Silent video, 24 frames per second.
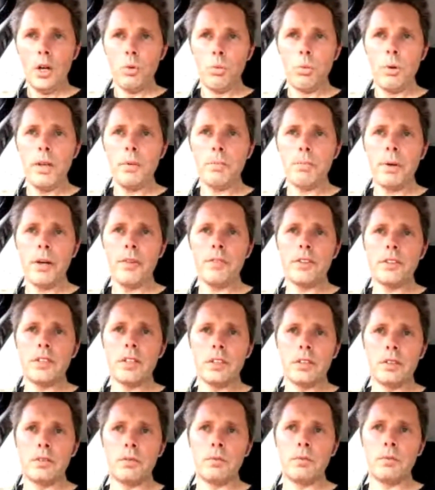we
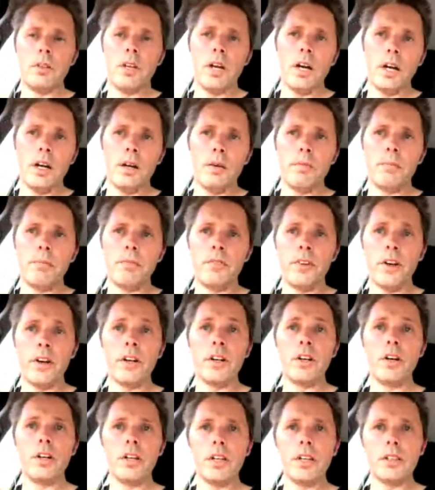pivoted um,
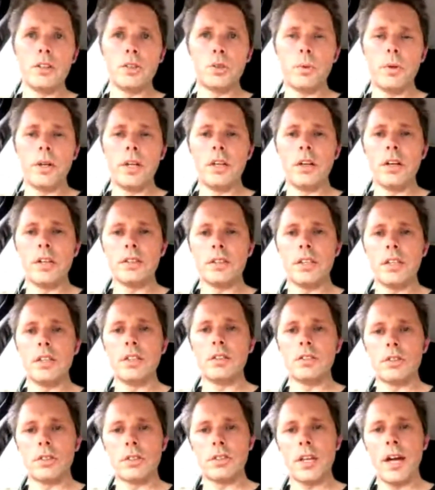very early in
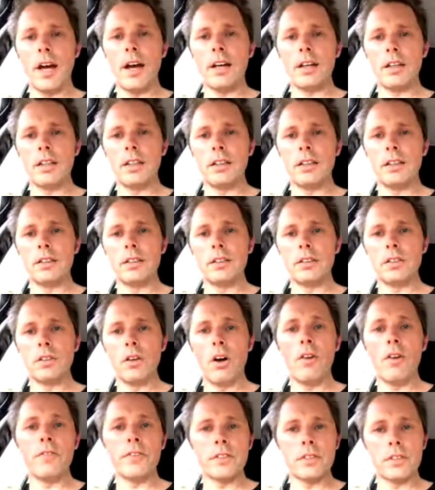2019 to targeting
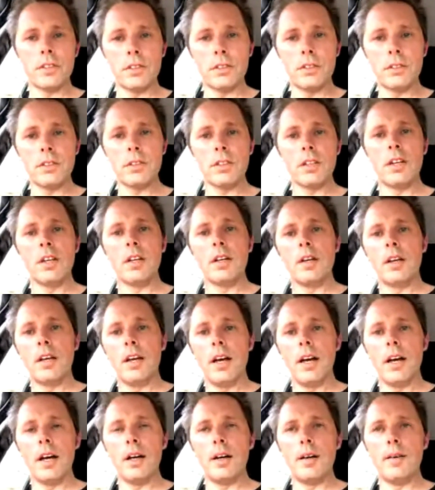offices.
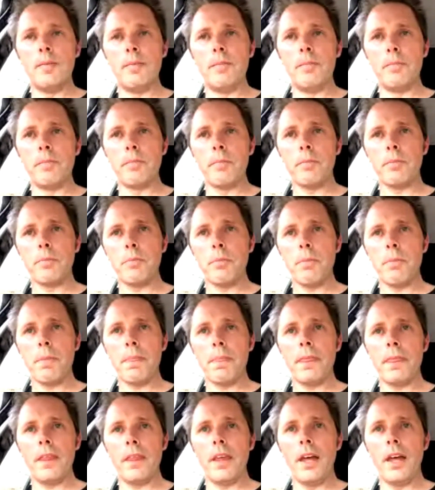Um,
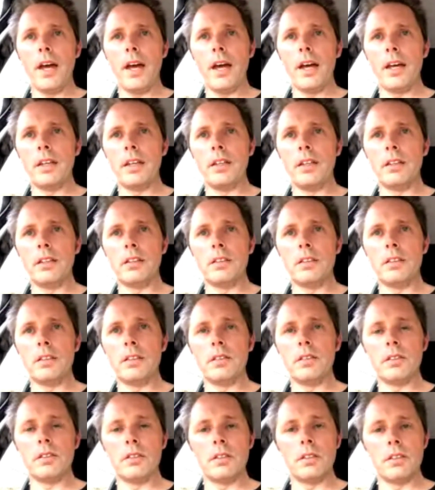and
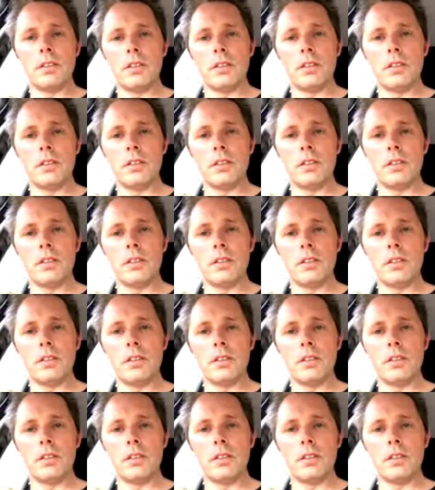and
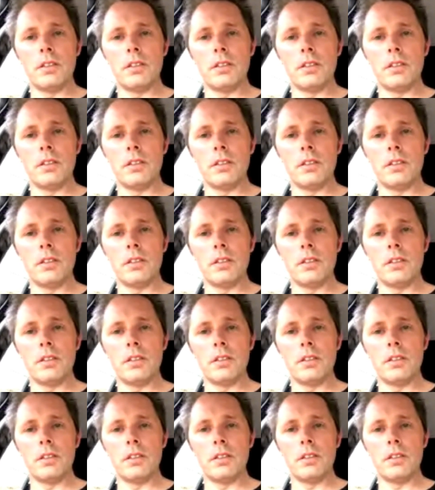you know selling wholesale
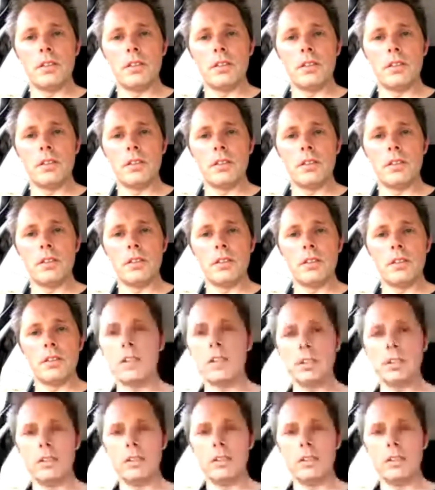coffee to offices